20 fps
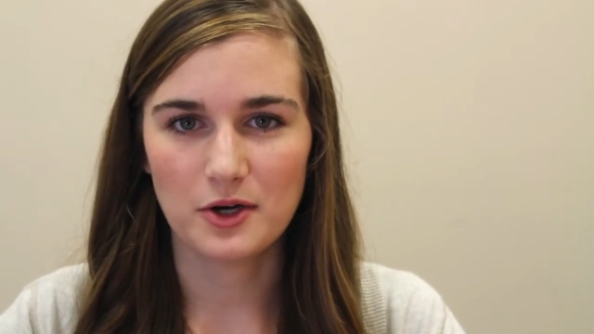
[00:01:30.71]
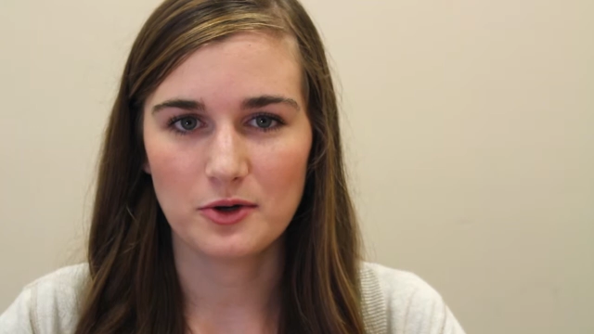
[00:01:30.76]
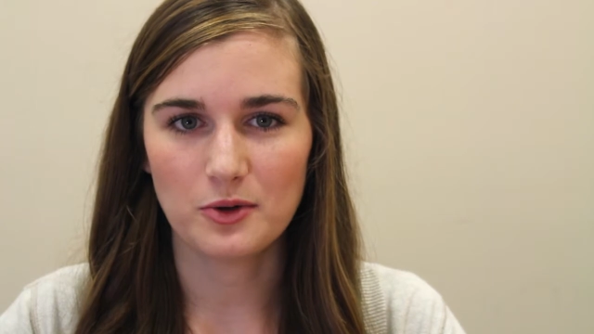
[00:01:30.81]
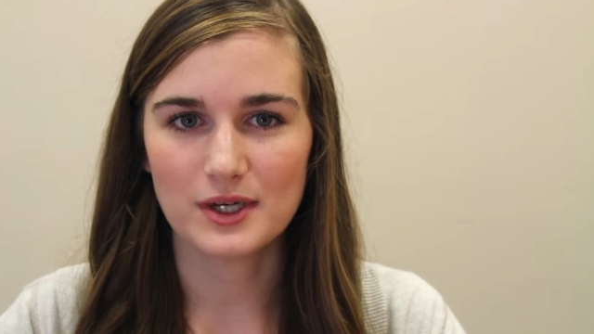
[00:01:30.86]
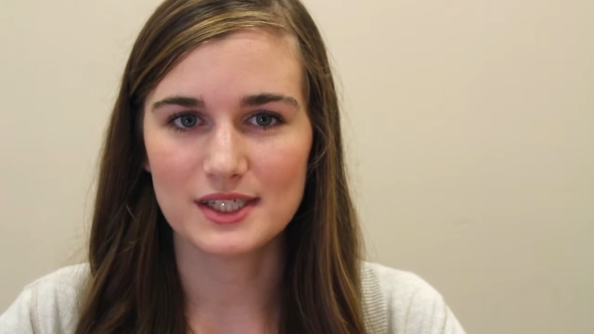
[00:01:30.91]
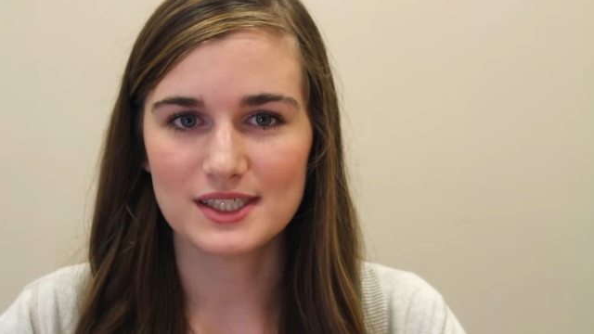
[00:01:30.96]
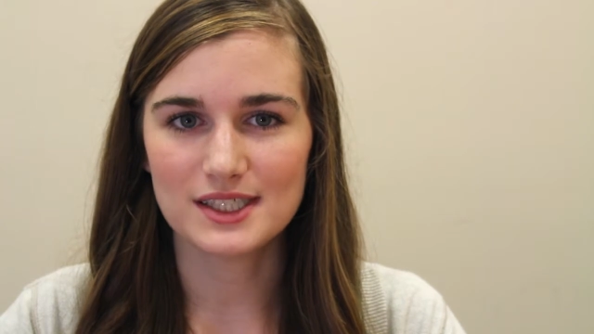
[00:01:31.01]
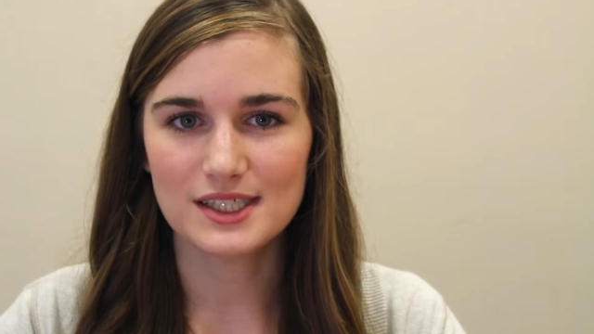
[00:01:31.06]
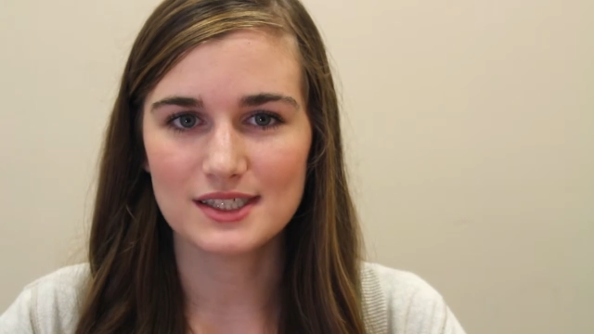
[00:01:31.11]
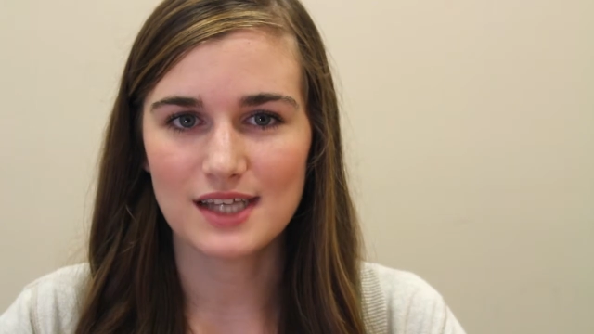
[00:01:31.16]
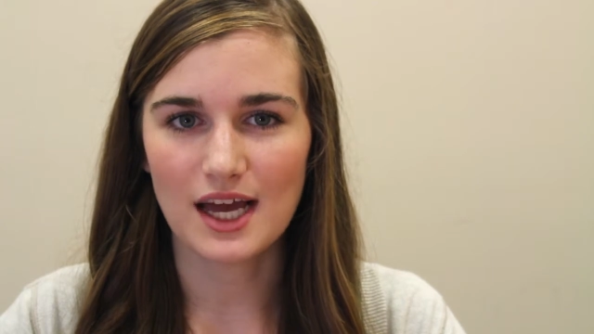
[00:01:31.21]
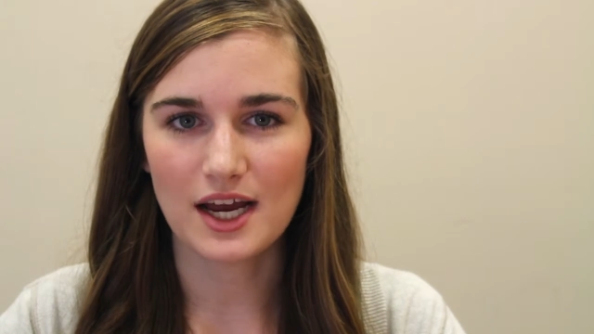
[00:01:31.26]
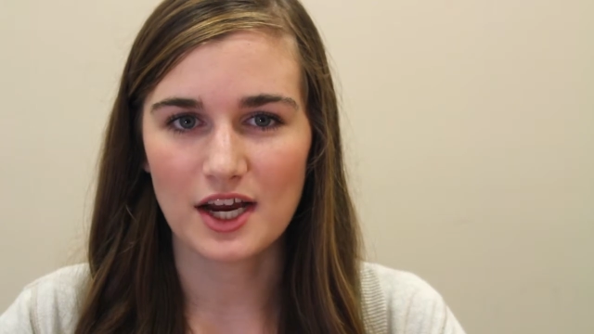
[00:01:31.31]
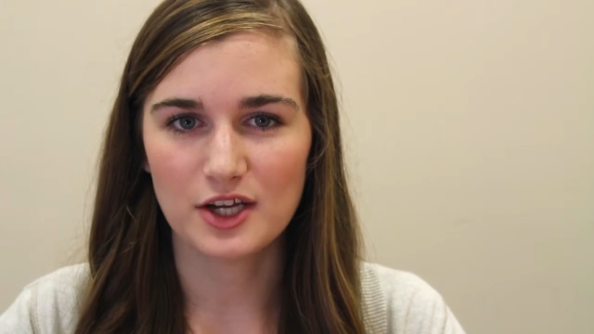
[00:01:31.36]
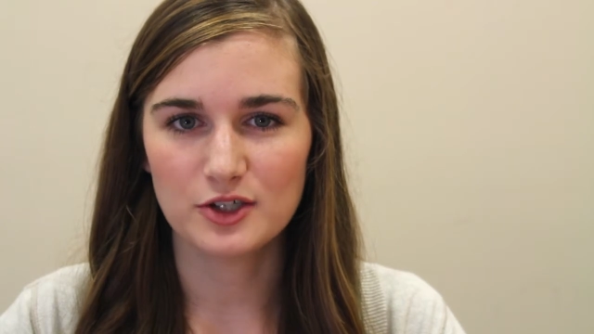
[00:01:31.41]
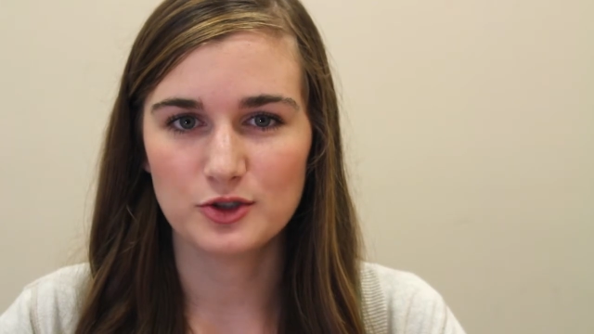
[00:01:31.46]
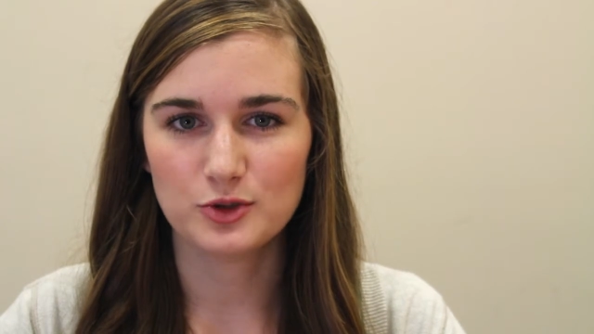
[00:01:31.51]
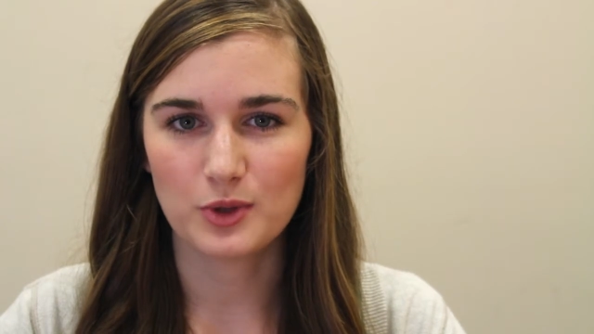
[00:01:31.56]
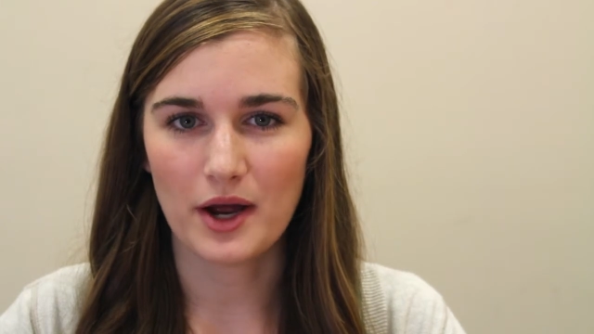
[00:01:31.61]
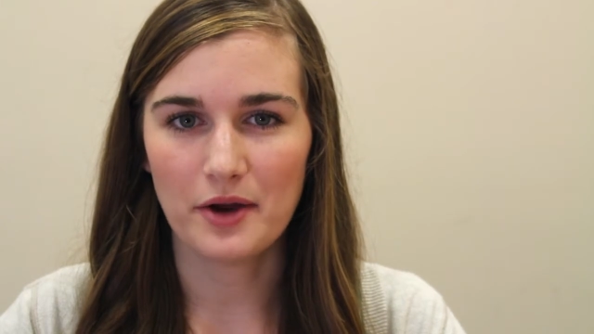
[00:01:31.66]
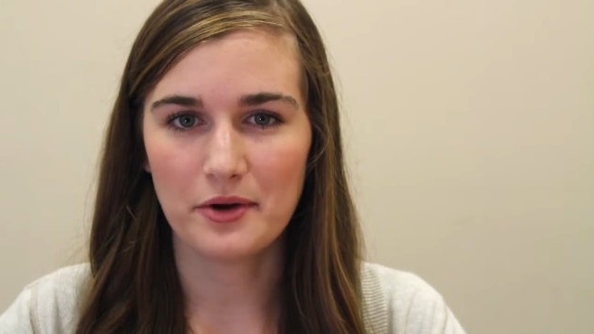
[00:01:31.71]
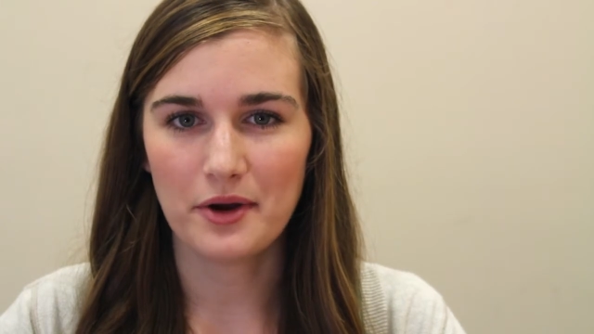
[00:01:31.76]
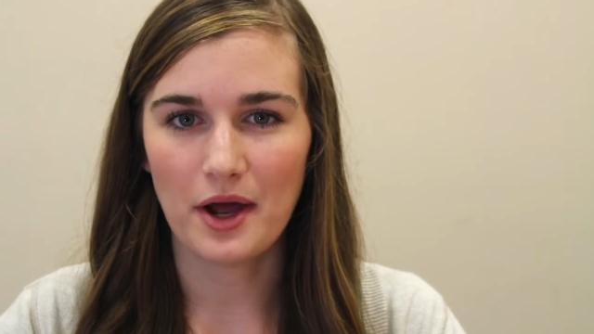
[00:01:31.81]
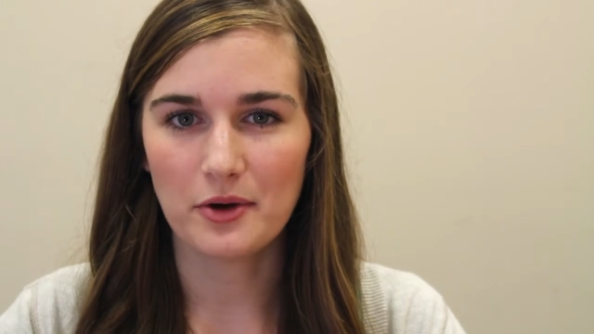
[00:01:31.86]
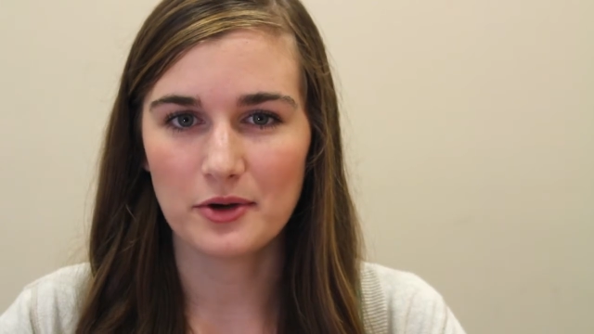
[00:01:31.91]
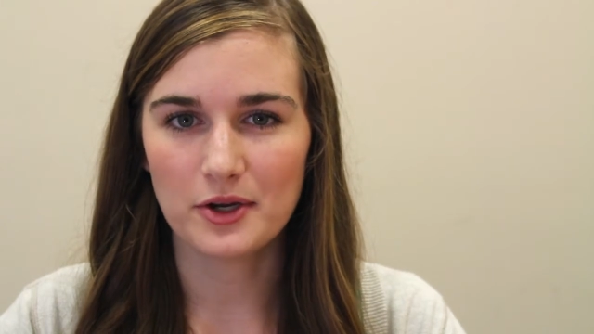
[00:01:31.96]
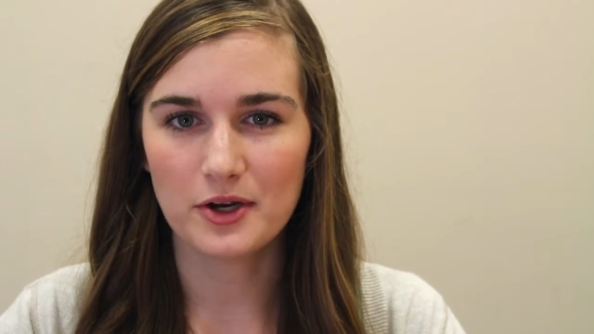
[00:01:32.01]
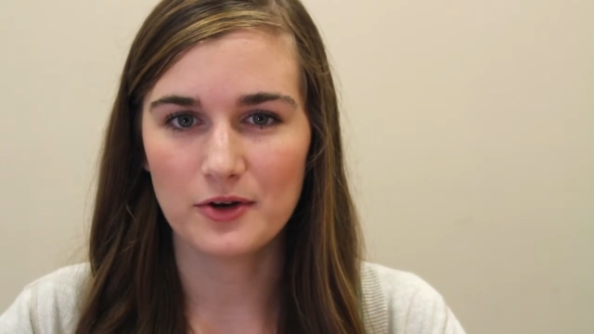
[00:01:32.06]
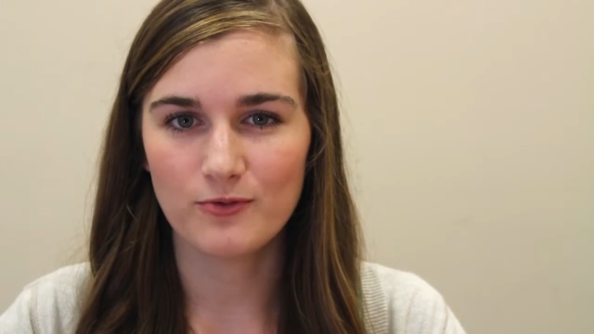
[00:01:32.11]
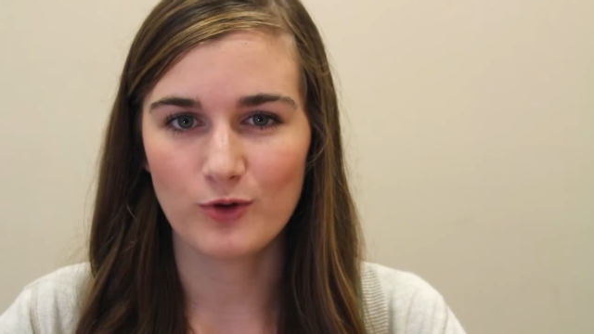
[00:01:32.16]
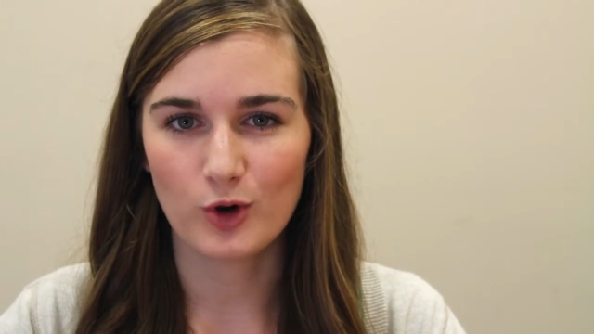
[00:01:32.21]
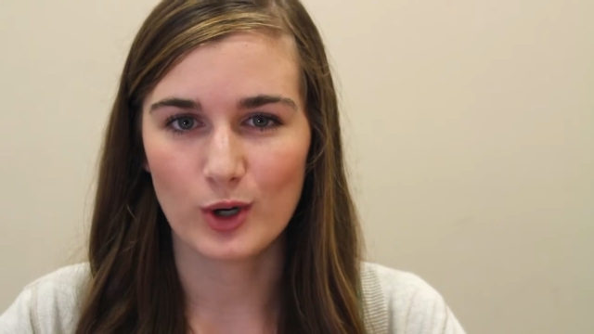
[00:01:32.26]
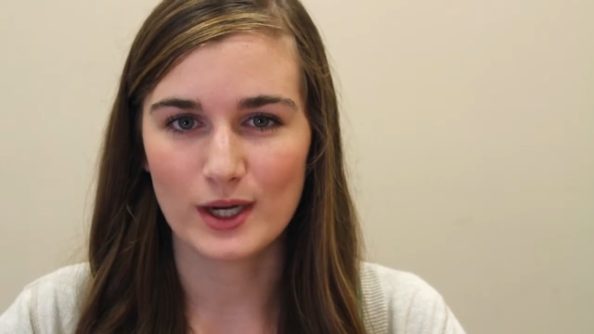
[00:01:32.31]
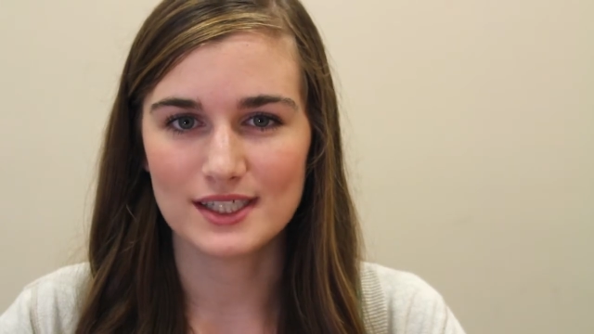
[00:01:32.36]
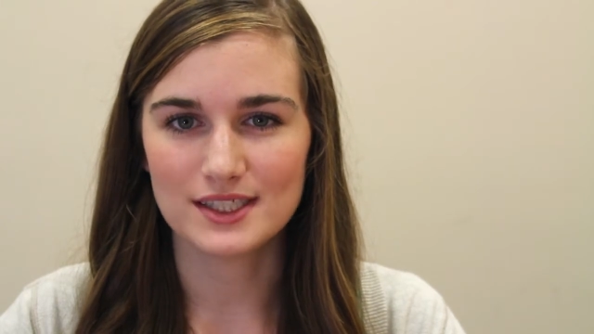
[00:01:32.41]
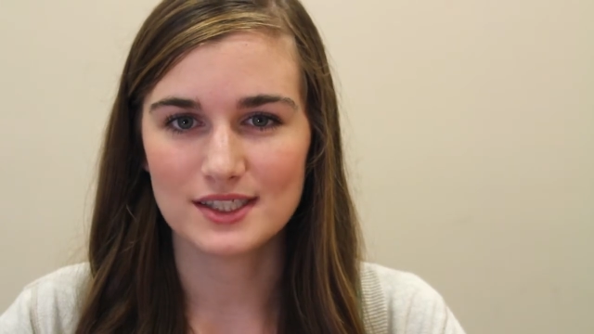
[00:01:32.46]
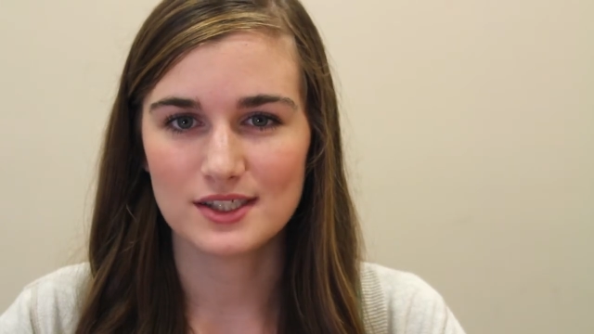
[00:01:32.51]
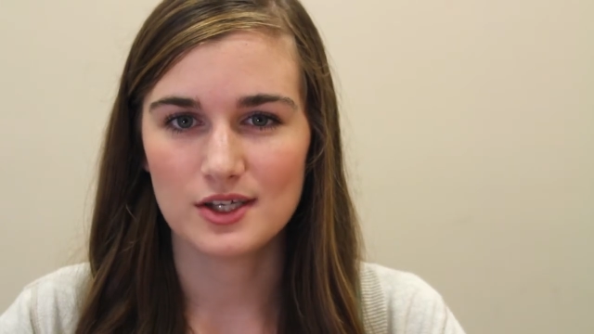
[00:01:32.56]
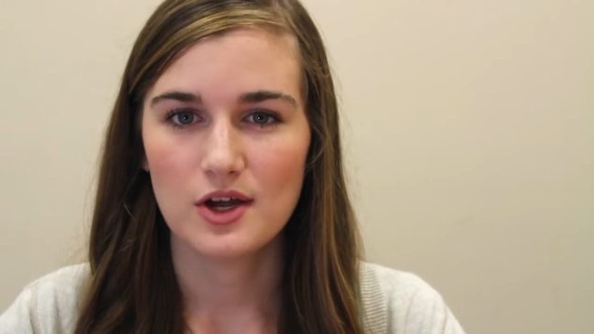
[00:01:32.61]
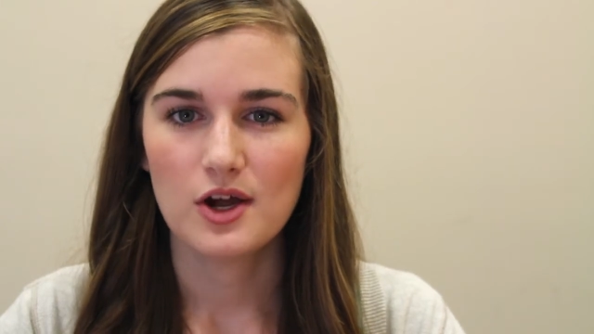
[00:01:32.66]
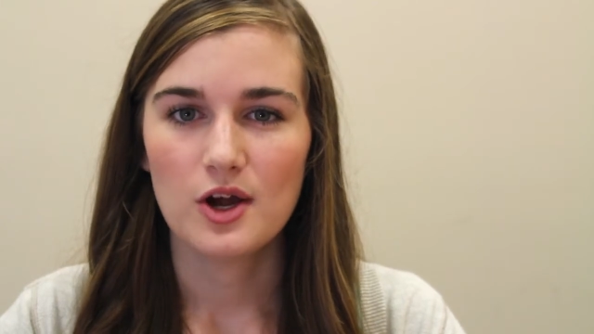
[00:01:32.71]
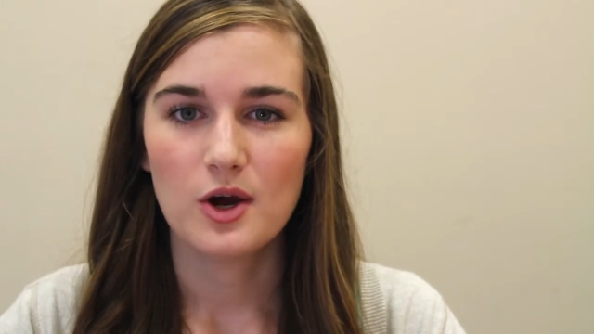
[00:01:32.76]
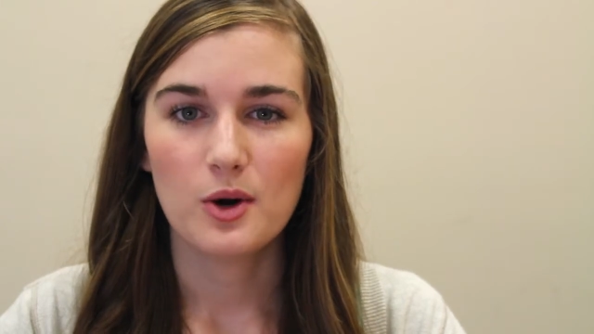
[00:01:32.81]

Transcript: noises that can drown out your voice,